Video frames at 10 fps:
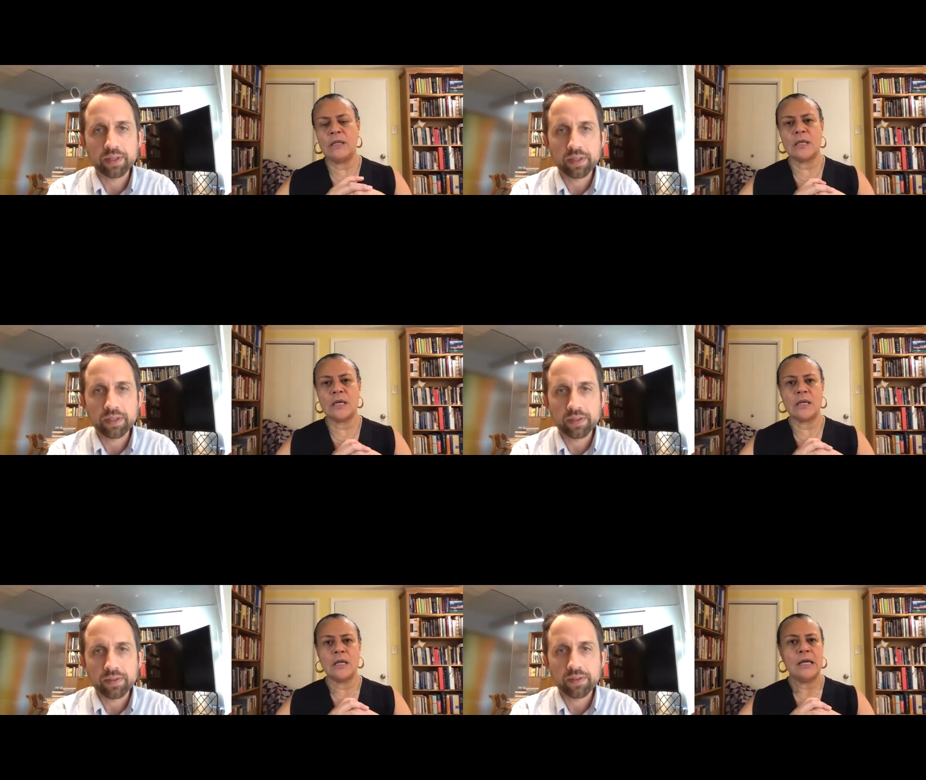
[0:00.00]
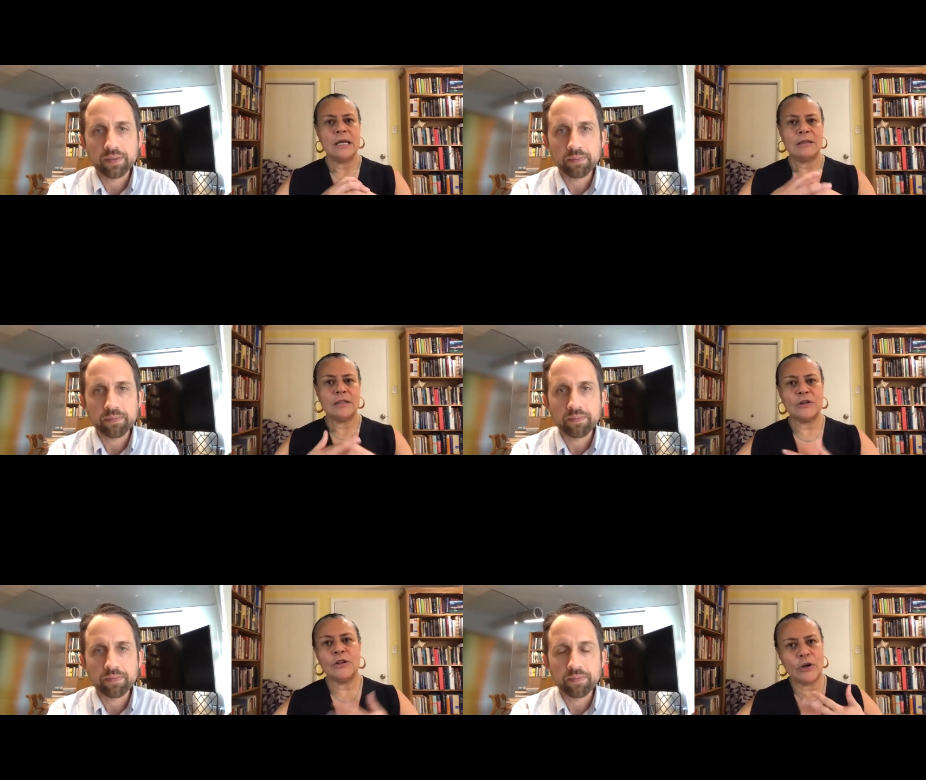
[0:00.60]
Speaker 1: that
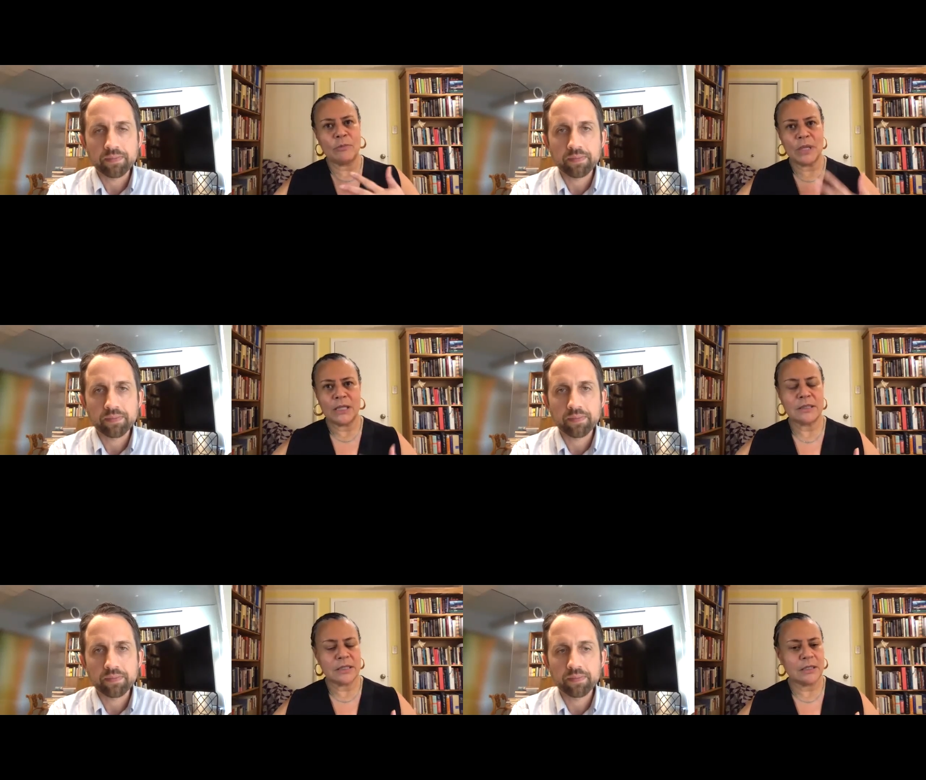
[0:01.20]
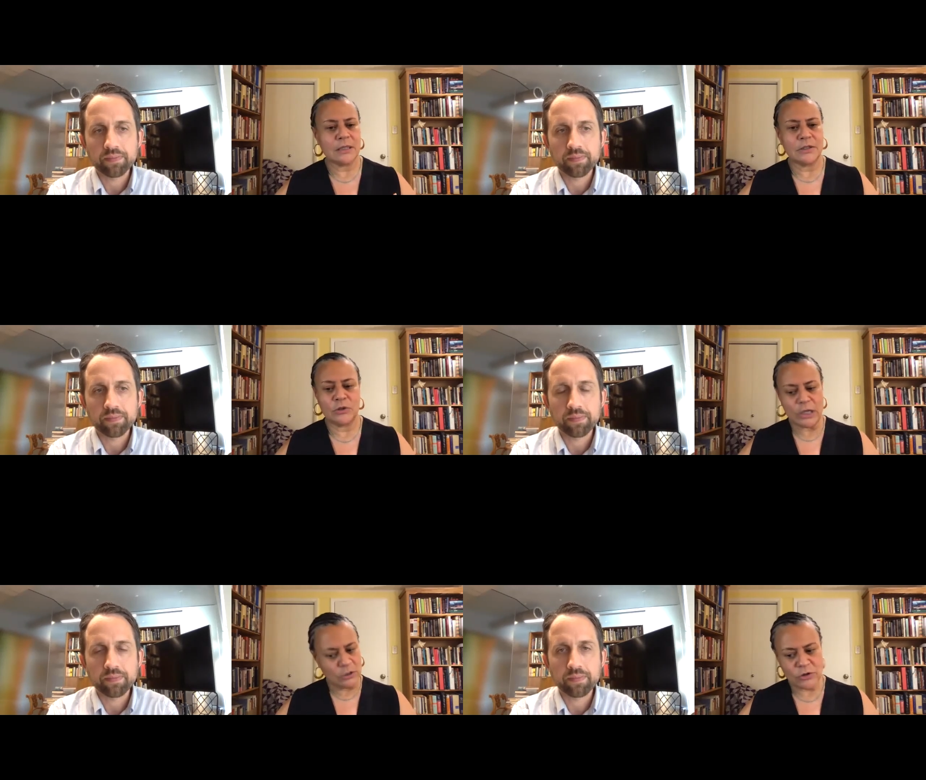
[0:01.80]
literally are meant to
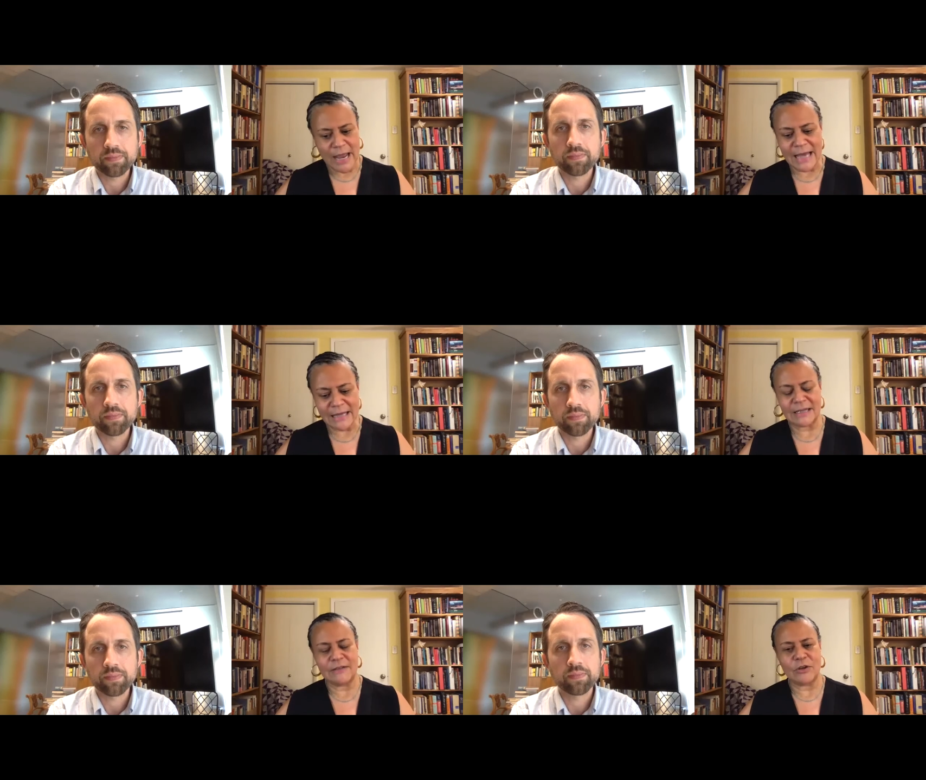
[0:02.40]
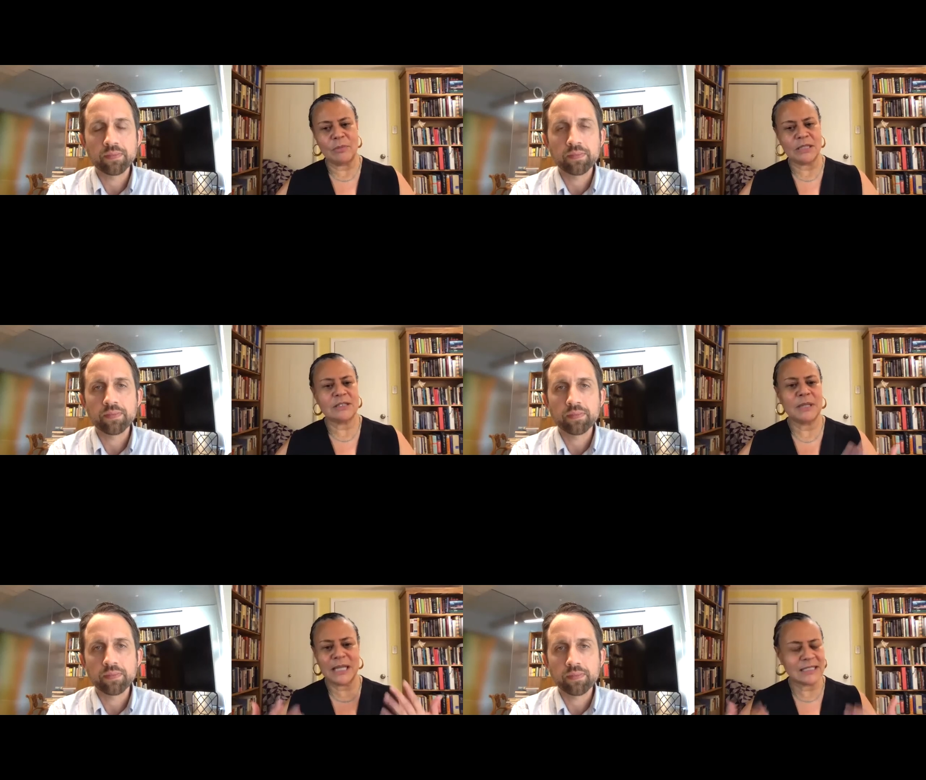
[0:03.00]
you interacted and they're meant
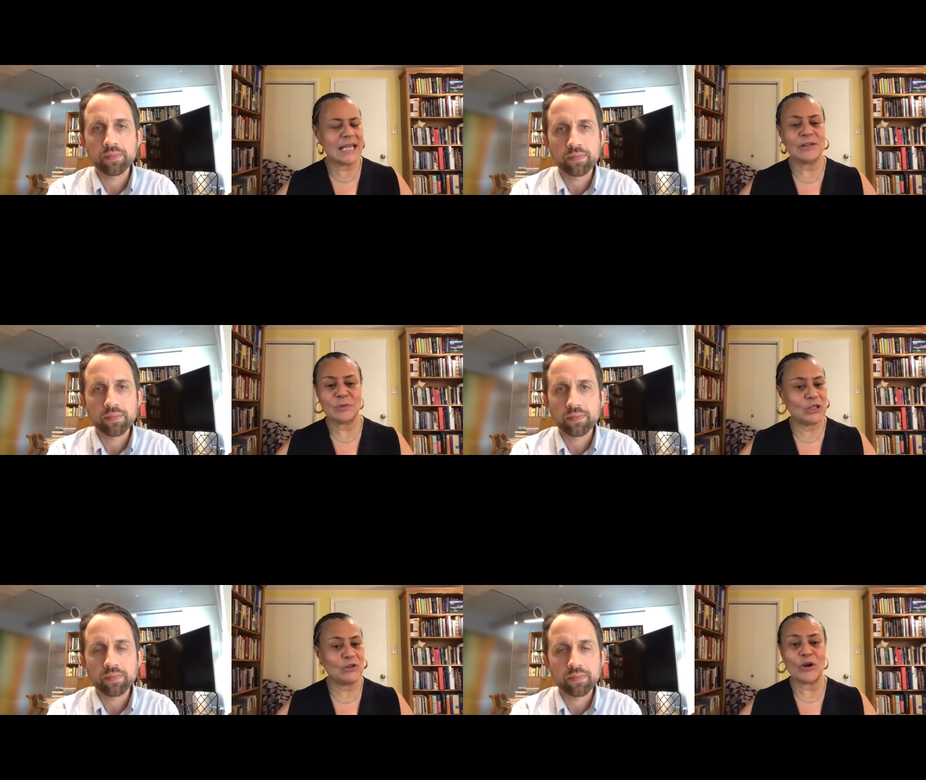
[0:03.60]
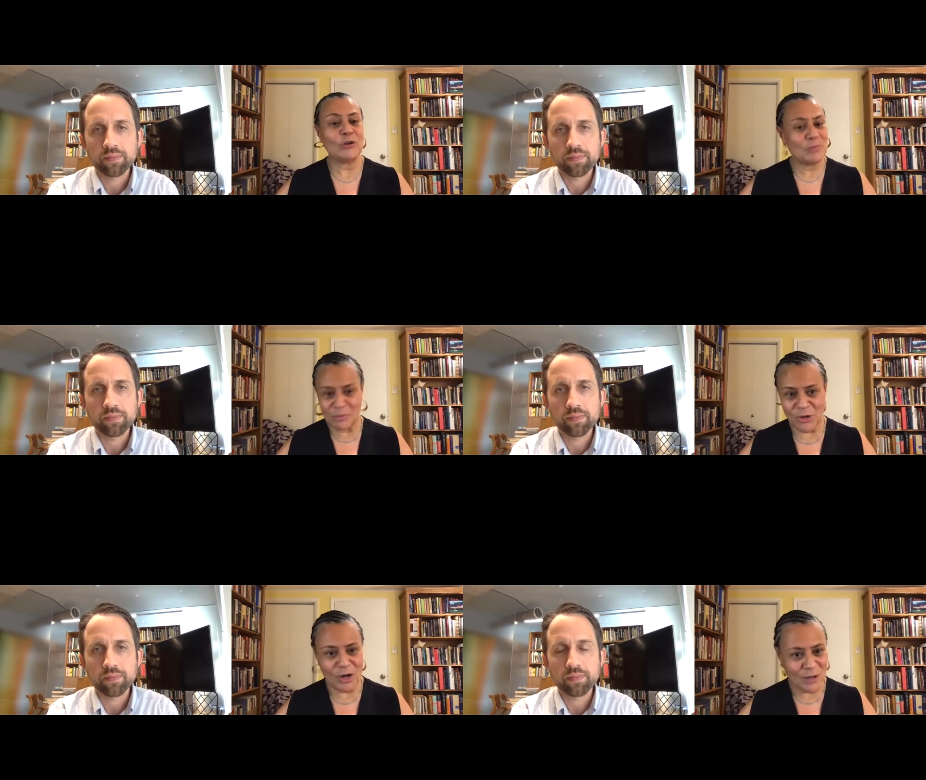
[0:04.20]
to be contained within your own
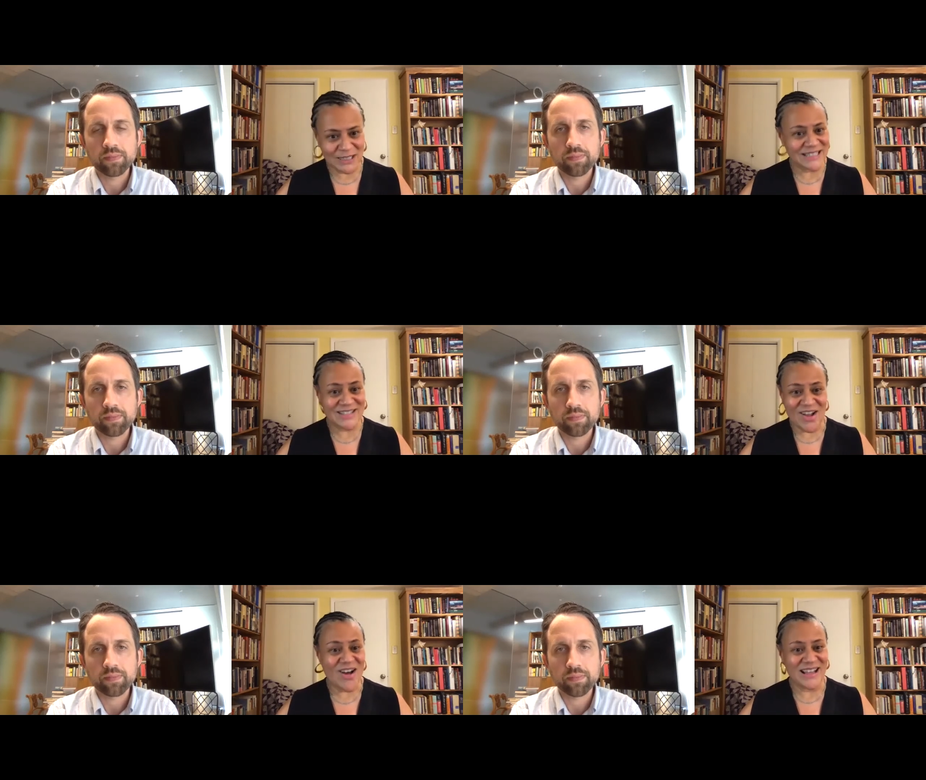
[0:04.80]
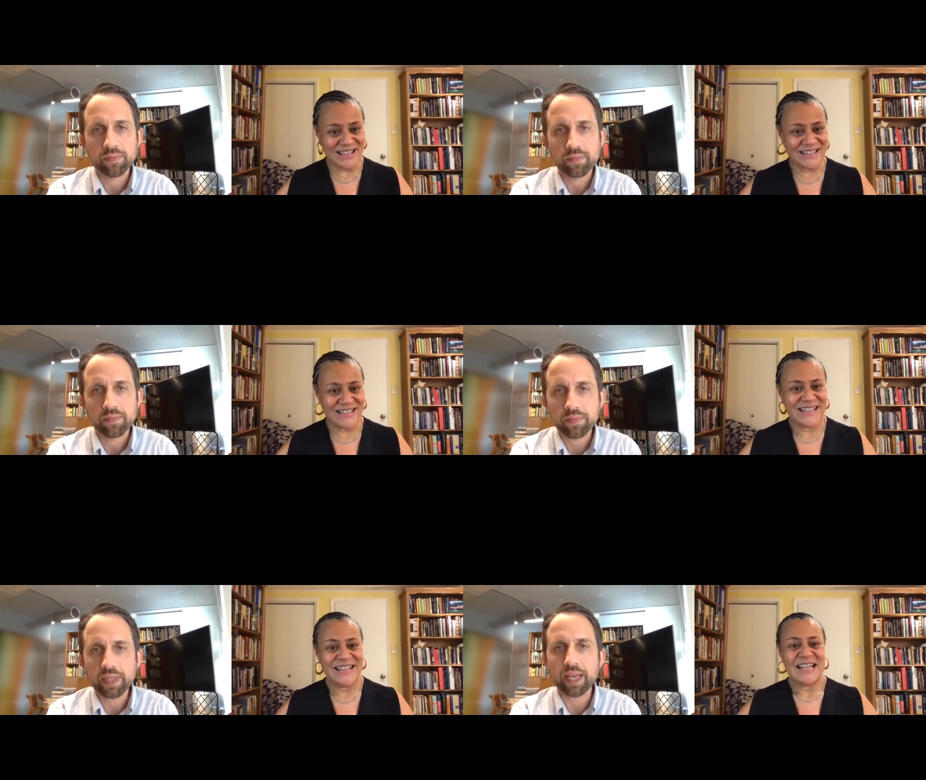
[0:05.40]
memory once it's gone.
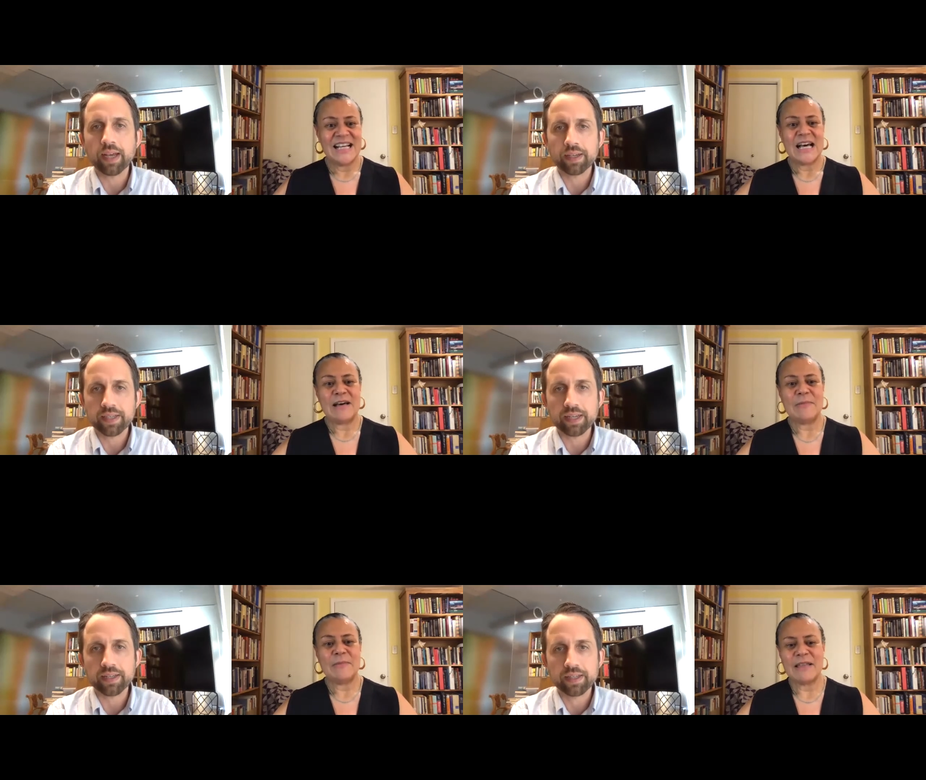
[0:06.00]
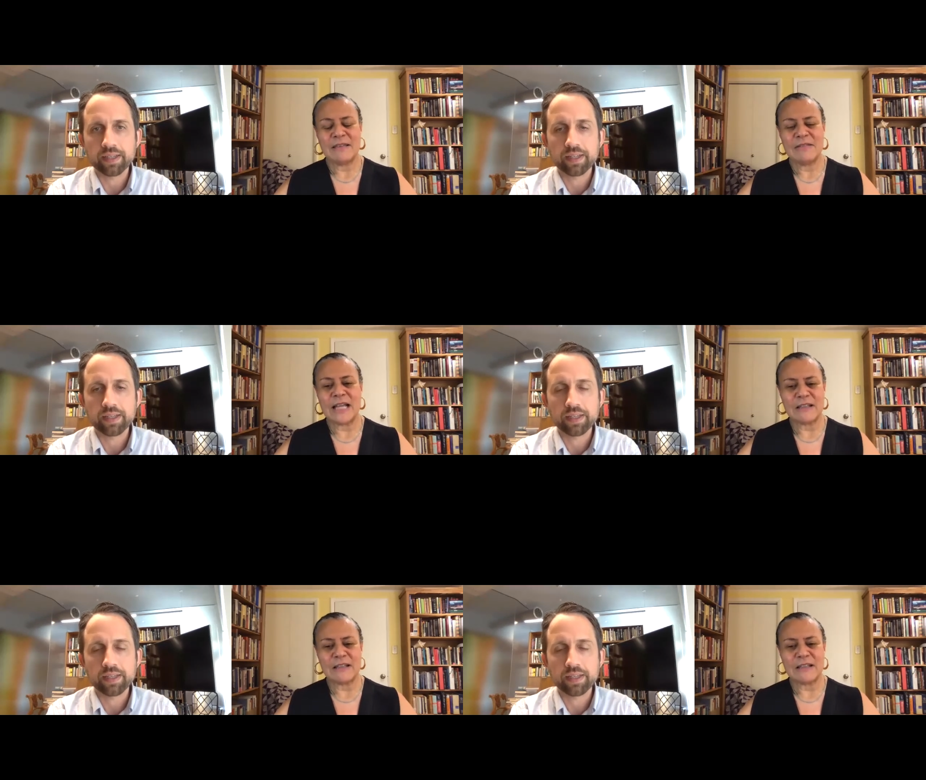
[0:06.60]
Speaker 2: Yeah, yeah. I
Speaker 1: think that's a